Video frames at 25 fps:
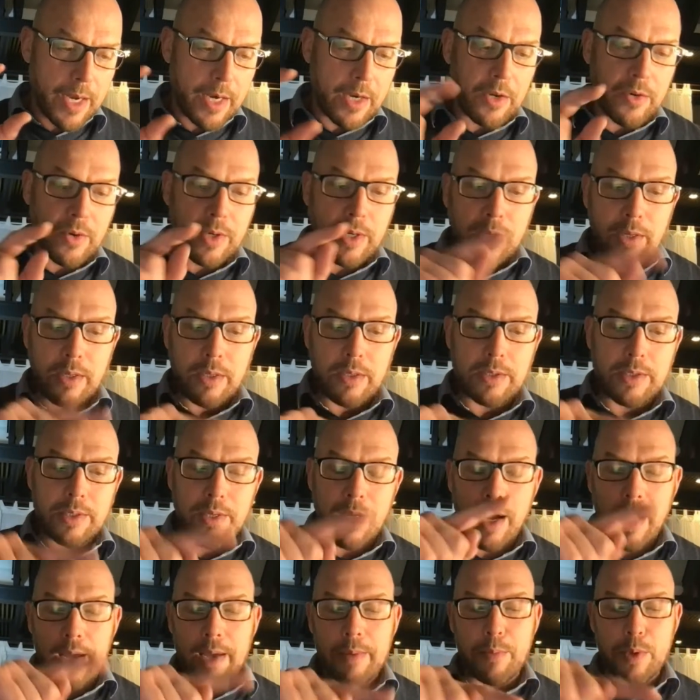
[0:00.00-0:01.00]
critical
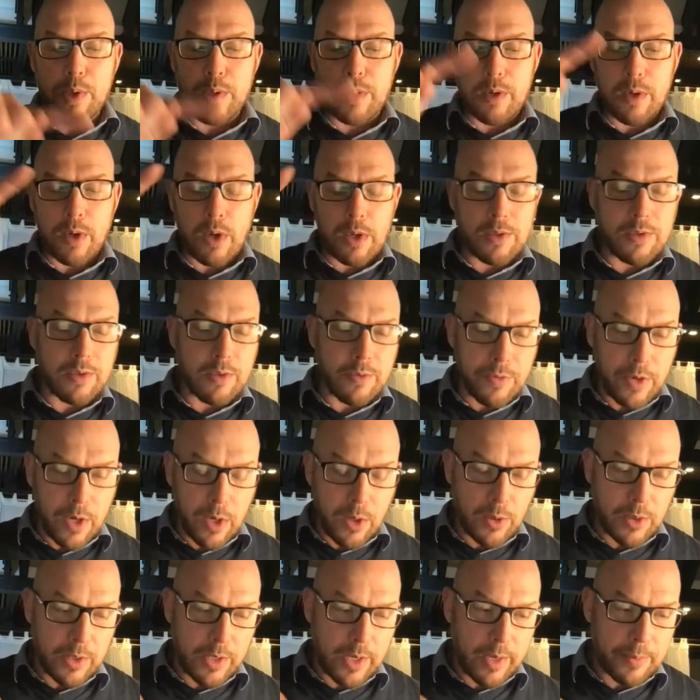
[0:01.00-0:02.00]
time with lots of
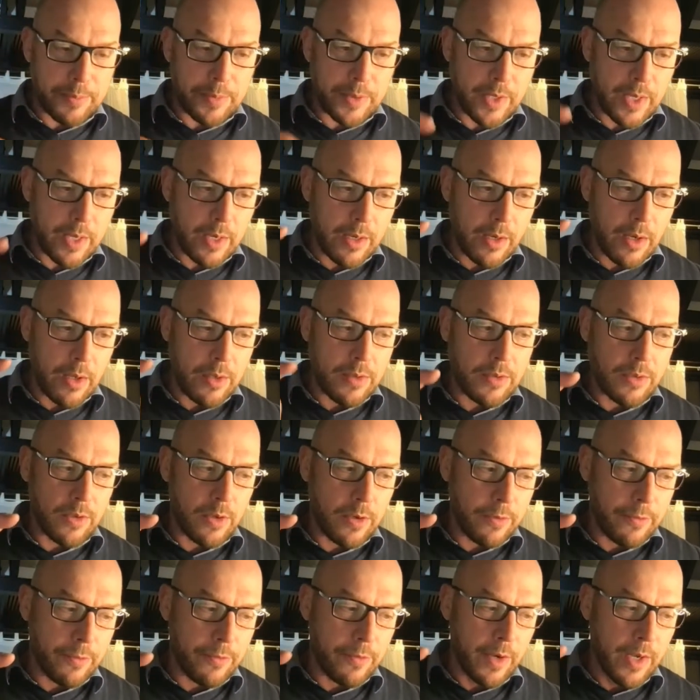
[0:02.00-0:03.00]
holdups and lots
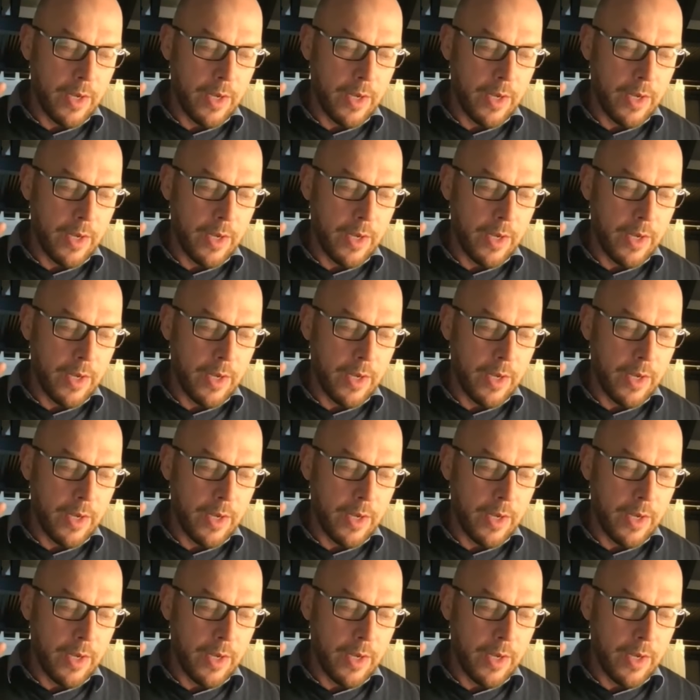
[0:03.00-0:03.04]
of